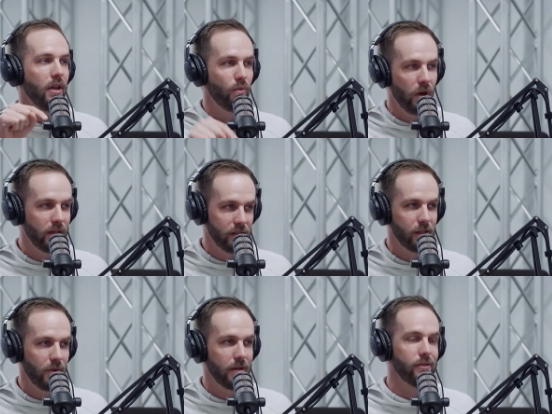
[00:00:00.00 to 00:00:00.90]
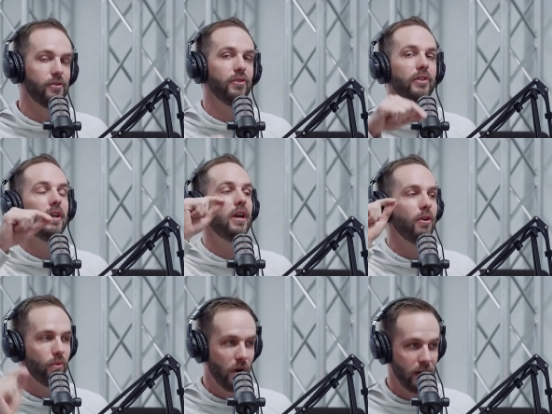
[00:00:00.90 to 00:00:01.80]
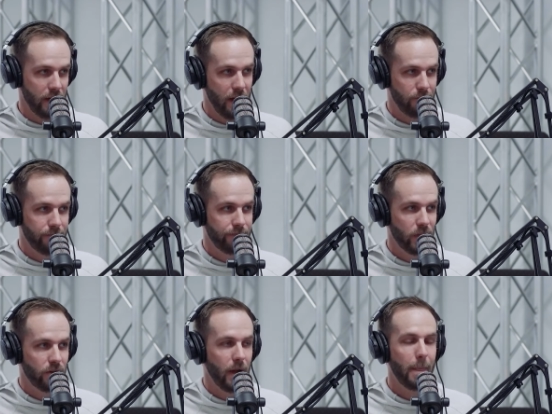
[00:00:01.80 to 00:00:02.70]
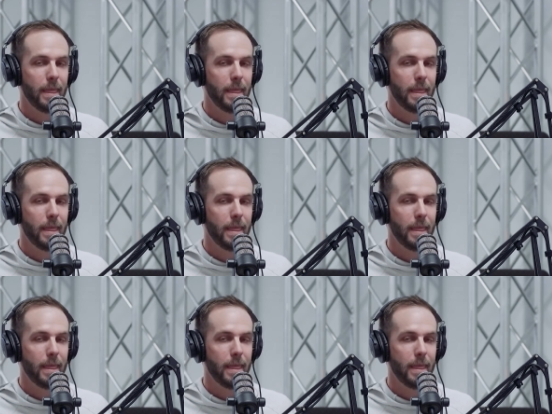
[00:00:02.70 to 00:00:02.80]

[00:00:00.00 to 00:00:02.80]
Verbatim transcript: what needs to be understood right now. Huh. Okay.